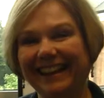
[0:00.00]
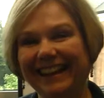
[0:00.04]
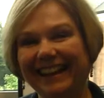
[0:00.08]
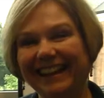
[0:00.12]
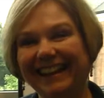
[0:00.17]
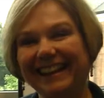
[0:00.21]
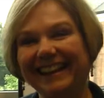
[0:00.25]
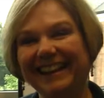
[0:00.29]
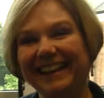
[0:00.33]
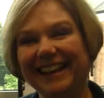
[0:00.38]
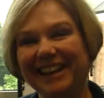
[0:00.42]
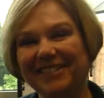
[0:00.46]

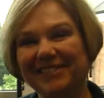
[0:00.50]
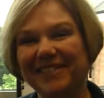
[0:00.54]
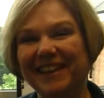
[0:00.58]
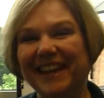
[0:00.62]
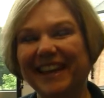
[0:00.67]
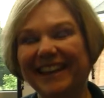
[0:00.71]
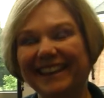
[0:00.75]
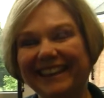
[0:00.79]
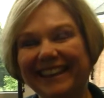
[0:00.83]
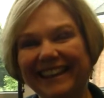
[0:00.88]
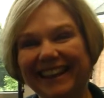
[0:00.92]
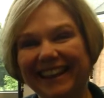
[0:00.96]
Hi, I'm
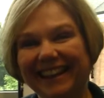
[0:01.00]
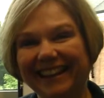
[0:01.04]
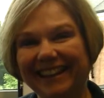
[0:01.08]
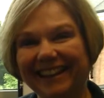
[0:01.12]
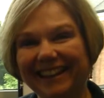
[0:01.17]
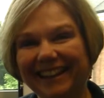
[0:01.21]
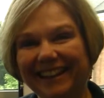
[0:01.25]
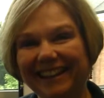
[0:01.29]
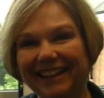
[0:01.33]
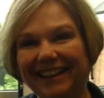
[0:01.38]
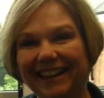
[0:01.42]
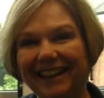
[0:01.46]
Kathy
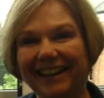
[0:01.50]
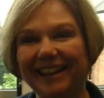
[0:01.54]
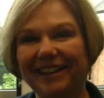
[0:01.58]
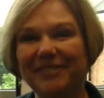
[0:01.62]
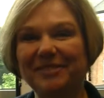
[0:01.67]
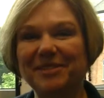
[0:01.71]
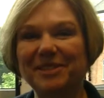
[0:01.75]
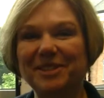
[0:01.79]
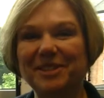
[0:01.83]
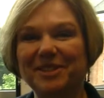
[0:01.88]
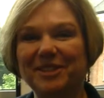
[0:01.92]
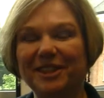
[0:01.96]
Hennigan. I
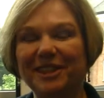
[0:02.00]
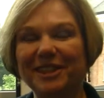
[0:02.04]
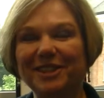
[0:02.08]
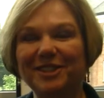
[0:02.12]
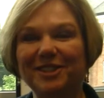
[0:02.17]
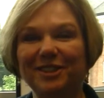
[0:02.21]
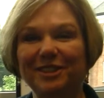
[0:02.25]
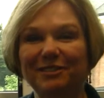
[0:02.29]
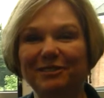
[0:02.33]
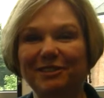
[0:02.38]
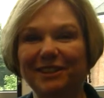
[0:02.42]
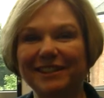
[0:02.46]
am the
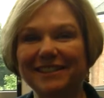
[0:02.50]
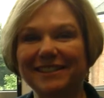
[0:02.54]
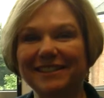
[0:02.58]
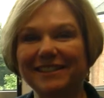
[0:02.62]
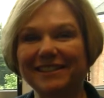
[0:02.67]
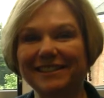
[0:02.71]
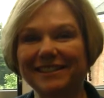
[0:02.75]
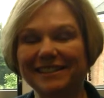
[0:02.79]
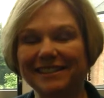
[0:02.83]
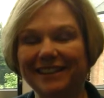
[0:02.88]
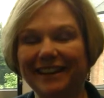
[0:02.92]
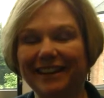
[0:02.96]
Director of
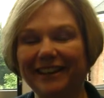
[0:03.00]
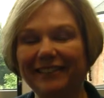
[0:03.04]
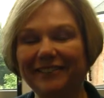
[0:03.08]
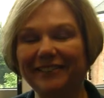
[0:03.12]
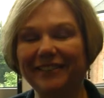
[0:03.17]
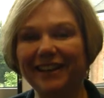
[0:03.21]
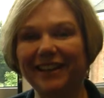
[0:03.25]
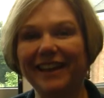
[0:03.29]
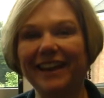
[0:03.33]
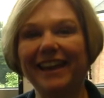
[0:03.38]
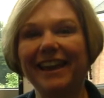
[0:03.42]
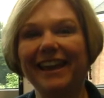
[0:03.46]
Residence Life
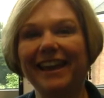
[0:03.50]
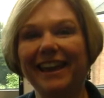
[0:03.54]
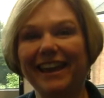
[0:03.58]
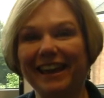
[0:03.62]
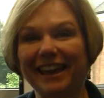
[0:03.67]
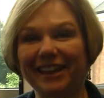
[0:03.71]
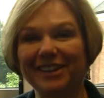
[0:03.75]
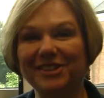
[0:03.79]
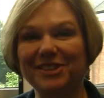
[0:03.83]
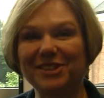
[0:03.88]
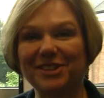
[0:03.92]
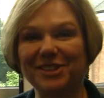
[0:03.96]

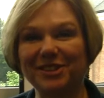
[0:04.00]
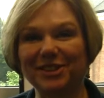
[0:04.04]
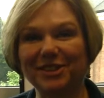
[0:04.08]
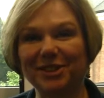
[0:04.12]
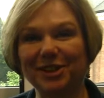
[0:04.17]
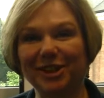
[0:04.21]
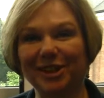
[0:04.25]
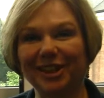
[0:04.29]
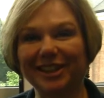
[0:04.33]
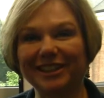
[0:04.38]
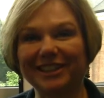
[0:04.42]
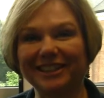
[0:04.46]
and
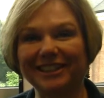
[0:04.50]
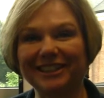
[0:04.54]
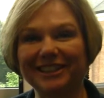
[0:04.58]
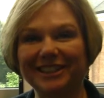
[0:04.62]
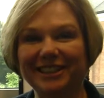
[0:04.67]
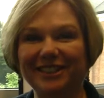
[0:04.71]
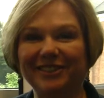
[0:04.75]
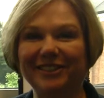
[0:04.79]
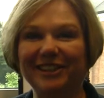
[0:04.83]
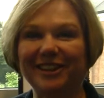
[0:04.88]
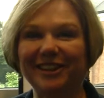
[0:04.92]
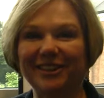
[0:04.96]
Student Conduct
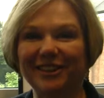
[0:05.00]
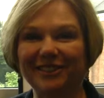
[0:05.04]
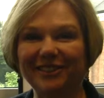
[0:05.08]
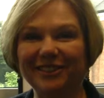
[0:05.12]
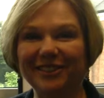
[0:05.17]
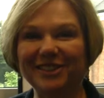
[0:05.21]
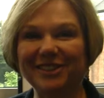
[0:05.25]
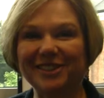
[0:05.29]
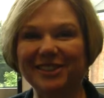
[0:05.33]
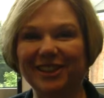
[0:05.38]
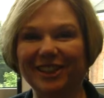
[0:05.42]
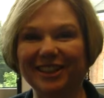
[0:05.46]
here at
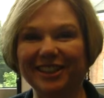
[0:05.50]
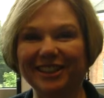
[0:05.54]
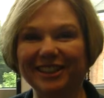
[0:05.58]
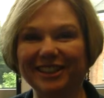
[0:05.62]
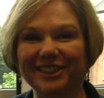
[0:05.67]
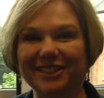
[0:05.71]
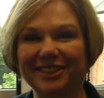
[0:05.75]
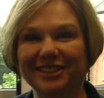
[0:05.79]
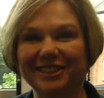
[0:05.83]
Converse College.